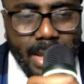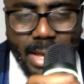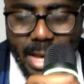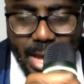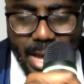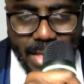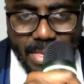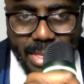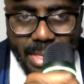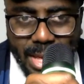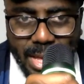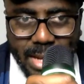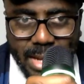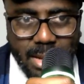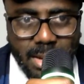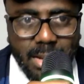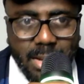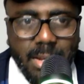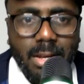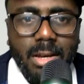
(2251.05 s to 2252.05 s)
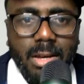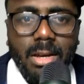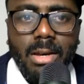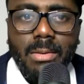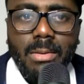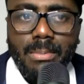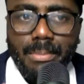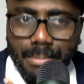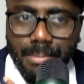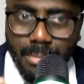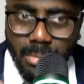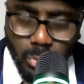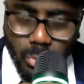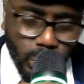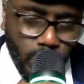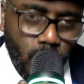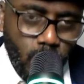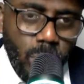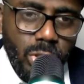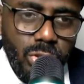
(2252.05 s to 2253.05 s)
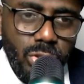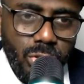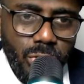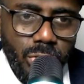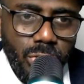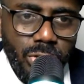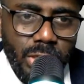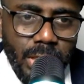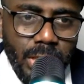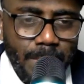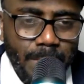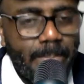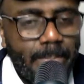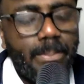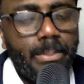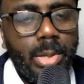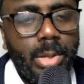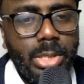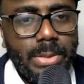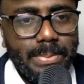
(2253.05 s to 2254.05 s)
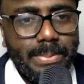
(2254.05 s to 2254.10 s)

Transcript: and then we want to use him, but